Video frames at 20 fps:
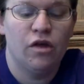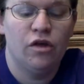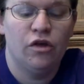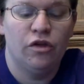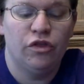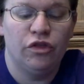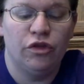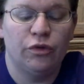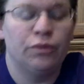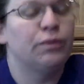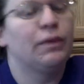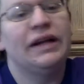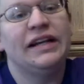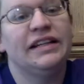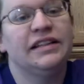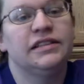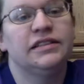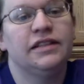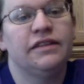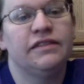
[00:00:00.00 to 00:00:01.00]
the
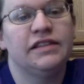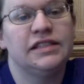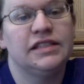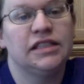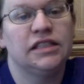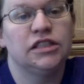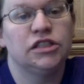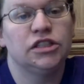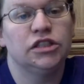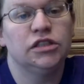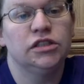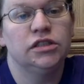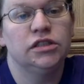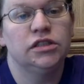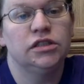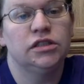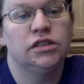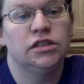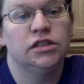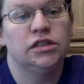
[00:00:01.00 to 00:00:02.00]
radius of the cylinder
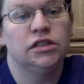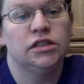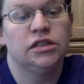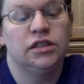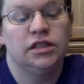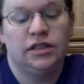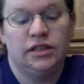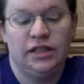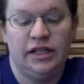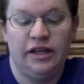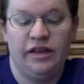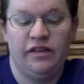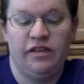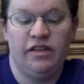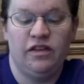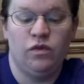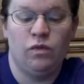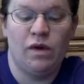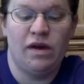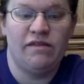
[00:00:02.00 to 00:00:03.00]
is this
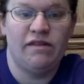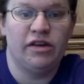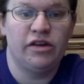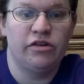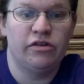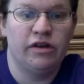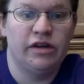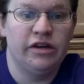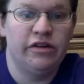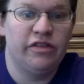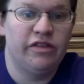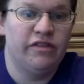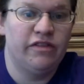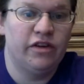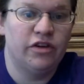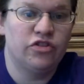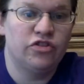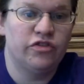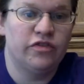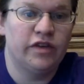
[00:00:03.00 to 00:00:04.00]
y value right here, the
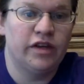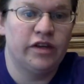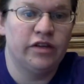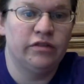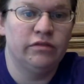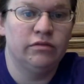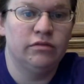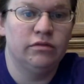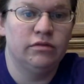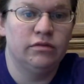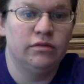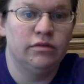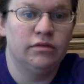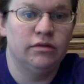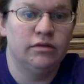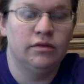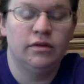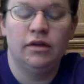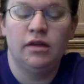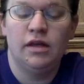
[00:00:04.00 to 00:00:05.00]
function value.
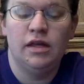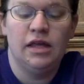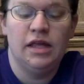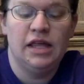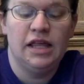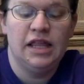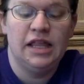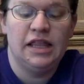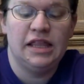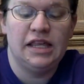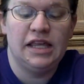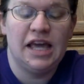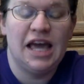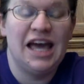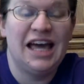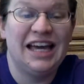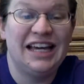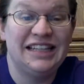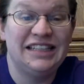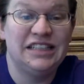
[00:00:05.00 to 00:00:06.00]
The
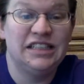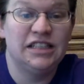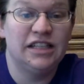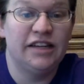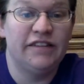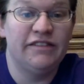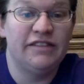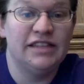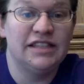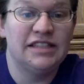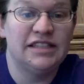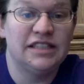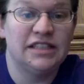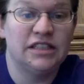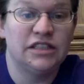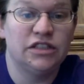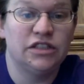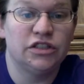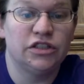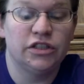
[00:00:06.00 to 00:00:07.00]
height of the
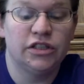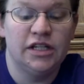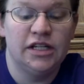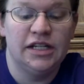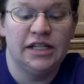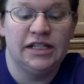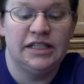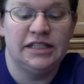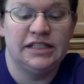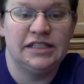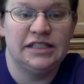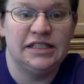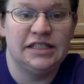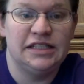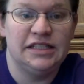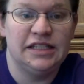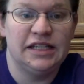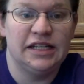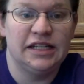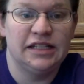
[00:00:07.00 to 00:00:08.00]
cylinder is the
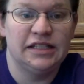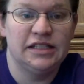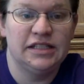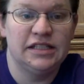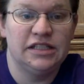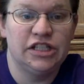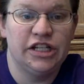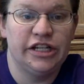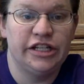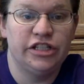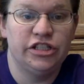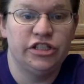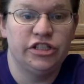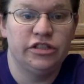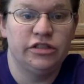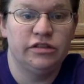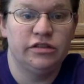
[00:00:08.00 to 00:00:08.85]
dx, the change.